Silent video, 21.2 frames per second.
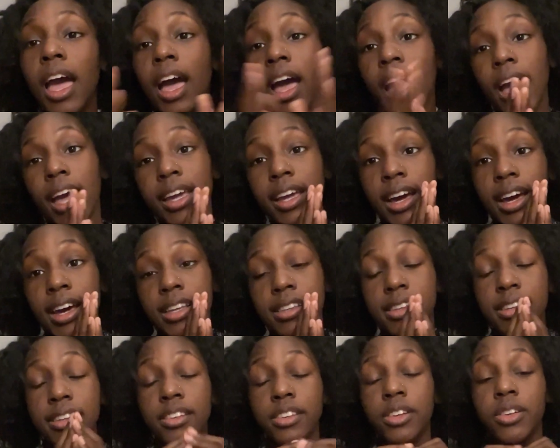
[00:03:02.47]
Hi, guys.
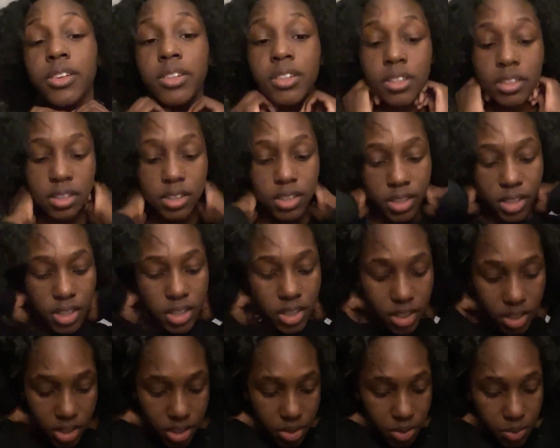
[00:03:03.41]
It is
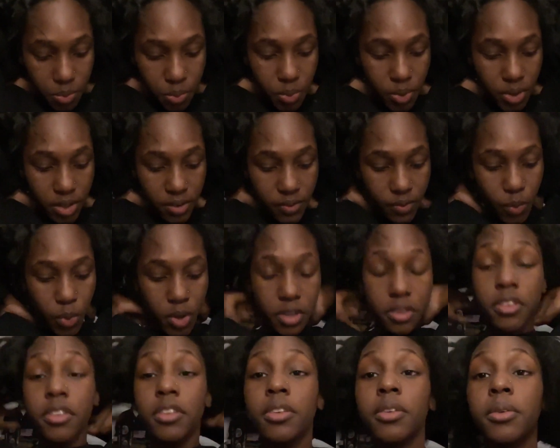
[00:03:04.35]
currently
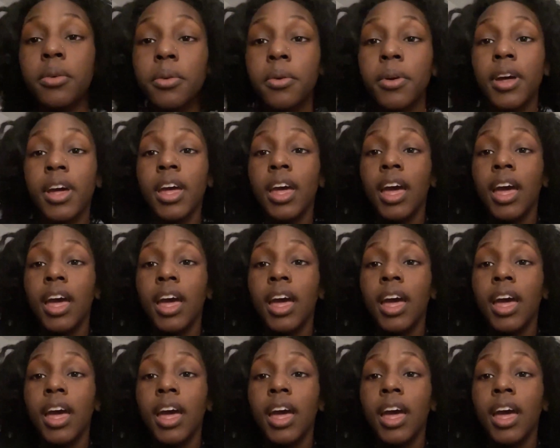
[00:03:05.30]
1.42.